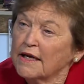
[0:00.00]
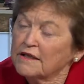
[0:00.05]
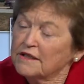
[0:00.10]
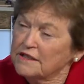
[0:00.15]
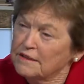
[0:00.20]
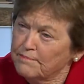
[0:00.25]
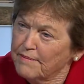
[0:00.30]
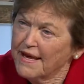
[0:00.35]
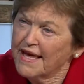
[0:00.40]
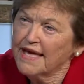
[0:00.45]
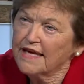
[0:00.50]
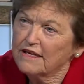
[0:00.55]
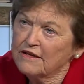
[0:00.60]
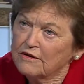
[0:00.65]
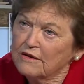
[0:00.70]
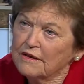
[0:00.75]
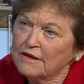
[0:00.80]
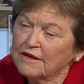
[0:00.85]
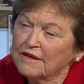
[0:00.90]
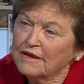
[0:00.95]
to make
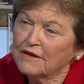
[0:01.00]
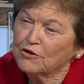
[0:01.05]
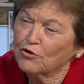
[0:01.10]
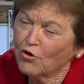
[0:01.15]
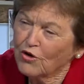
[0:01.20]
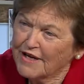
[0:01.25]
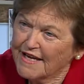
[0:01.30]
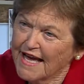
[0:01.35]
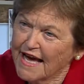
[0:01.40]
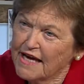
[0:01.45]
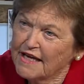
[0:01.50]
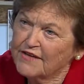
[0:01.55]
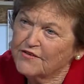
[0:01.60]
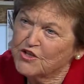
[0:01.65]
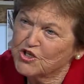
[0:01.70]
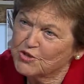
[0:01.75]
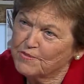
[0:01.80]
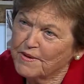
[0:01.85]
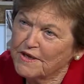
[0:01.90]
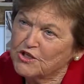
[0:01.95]
York County the
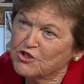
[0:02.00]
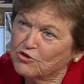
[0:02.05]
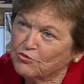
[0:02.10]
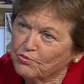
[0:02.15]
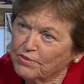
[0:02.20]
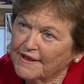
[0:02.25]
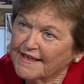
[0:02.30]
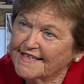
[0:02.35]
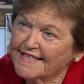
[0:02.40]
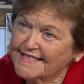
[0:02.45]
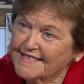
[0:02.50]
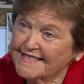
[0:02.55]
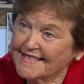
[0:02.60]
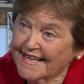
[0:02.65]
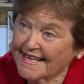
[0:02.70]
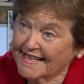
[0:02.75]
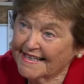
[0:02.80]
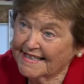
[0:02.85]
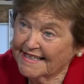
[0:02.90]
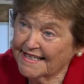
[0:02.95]
special place
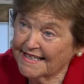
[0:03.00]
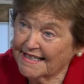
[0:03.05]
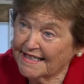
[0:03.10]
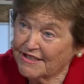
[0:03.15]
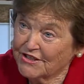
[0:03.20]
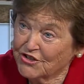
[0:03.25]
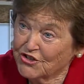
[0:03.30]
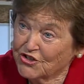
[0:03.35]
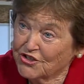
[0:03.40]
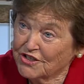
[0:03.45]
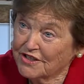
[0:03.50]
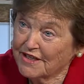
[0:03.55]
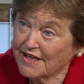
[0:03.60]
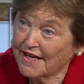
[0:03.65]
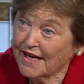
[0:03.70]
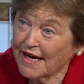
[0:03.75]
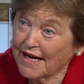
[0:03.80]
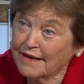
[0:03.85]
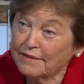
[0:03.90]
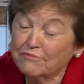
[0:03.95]
that it is.
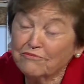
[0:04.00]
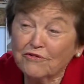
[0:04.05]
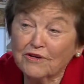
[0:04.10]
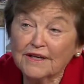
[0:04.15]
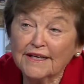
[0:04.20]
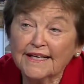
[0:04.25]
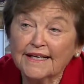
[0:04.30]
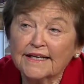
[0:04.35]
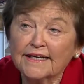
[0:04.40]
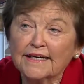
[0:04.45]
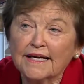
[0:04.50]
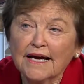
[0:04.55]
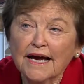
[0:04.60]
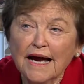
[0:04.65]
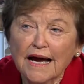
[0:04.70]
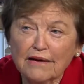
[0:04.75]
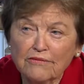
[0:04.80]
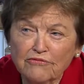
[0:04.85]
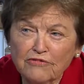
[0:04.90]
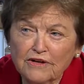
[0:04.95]
I've
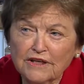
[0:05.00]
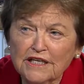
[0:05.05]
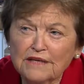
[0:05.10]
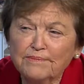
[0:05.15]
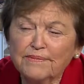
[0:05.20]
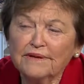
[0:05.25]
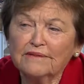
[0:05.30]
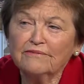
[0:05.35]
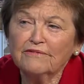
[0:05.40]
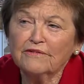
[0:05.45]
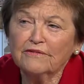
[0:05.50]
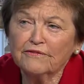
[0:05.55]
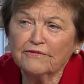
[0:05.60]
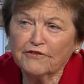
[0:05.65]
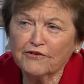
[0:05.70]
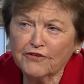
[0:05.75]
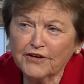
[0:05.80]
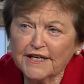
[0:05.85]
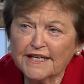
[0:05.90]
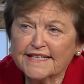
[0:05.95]
really been
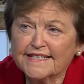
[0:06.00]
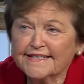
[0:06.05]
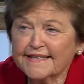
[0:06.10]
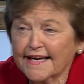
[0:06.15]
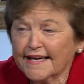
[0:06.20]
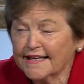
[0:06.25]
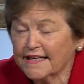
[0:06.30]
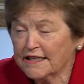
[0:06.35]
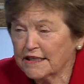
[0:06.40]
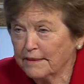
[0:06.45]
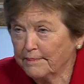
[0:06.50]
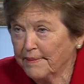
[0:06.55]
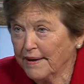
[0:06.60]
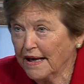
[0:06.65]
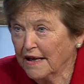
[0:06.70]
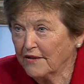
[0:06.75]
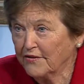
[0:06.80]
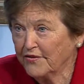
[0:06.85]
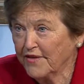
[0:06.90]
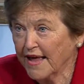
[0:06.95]
very excited
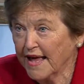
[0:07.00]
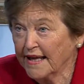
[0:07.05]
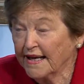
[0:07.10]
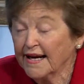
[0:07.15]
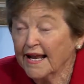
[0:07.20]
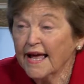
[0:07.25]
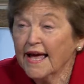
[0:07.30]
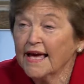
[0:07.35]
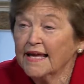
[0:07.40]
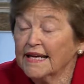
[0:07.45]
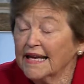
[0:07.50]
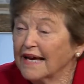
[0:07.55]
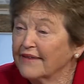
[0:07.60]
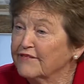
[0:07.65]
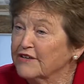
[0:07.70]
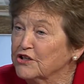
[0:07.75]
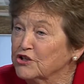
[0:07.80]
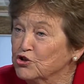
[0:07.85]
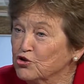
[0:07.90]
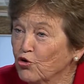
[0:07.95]
about that, and I've
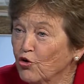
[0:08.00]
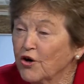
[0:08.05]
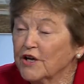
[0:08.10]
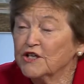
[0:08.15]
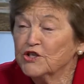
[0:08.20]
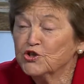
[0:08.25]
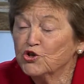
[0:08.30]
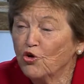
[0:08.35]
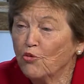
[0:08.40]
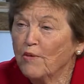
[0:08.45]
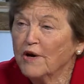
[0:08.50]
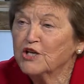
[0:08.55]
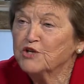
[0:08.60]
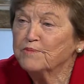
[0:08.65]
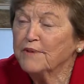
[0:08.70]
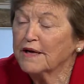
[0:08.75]
enjoyed so much